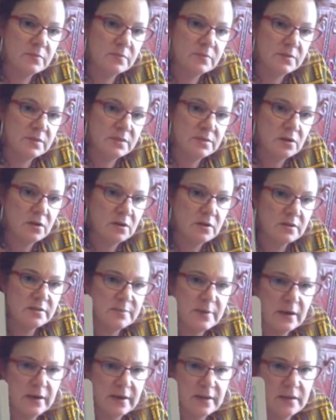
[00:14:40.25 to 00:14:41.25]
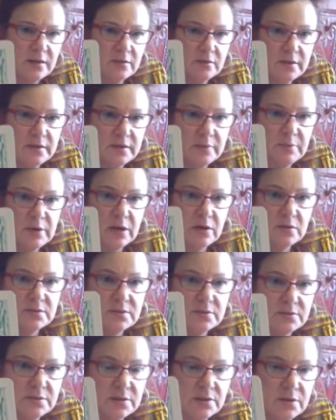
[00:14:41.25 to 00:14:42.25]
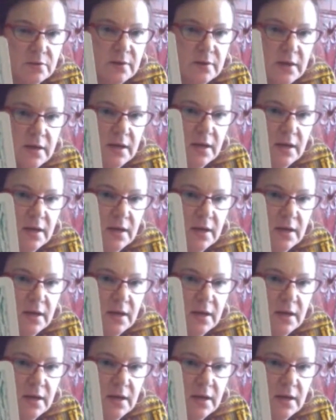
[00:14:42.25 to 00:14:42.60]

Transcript: this card is about healing, but also too,